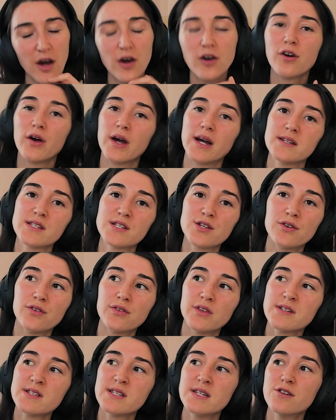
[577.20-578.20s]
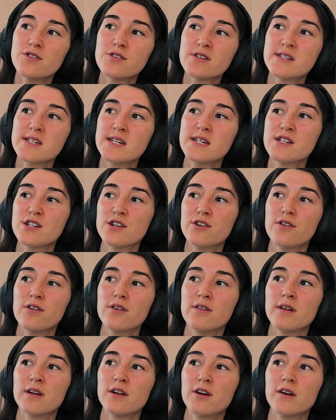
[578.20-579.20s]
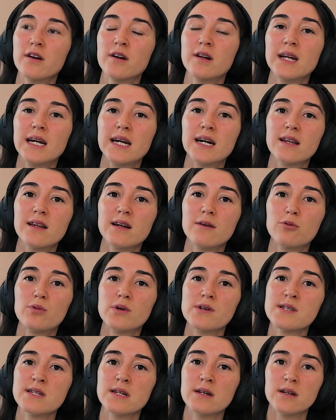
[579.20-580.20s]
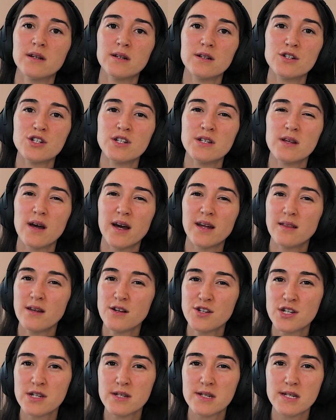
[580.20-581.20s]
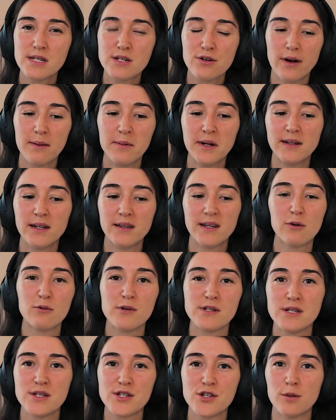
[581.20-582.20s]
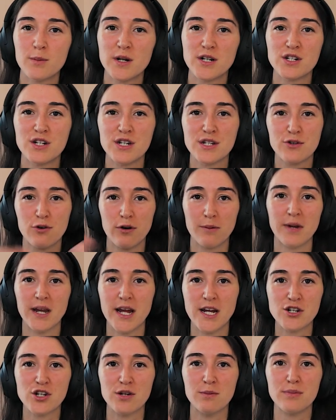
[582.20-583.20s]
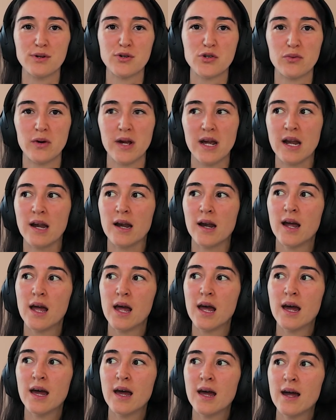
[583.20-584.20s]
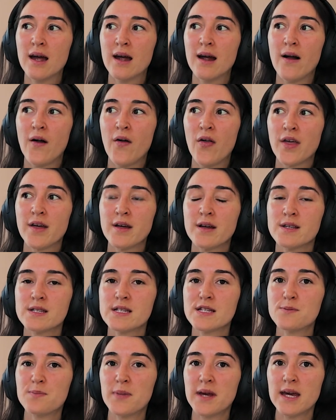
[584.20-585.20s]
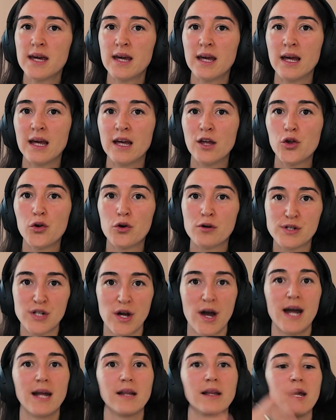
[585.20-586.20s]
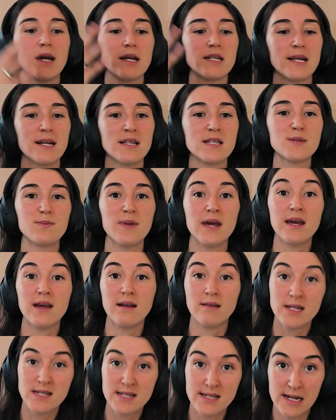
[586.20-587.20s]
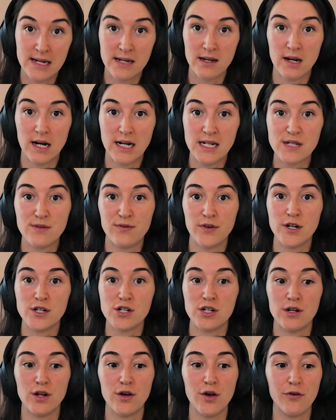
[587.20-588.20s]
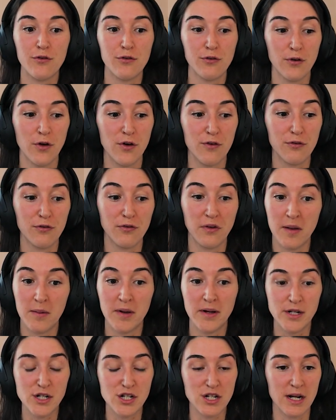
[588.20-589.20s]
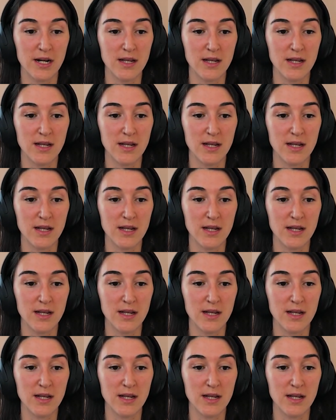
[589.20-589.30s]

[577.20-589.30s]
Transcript: Okay, so that's interesting to know that earlier there wasn't, I think she's describing that there wasn't so much discrimination between speaking your dialect and speaking the standardized version of Flemish.